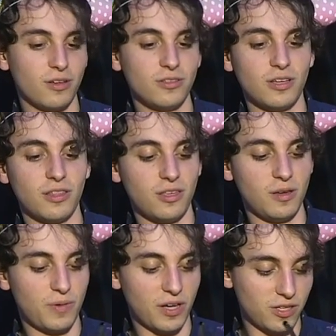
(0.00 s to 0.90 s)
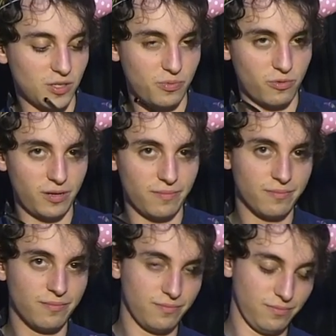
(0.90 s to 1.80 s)
because I think by this point,
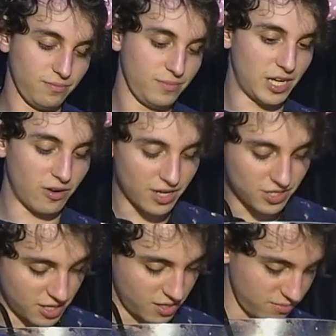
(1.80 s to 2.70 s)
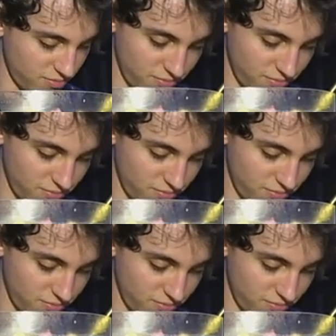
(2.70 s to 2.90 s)
dare I say,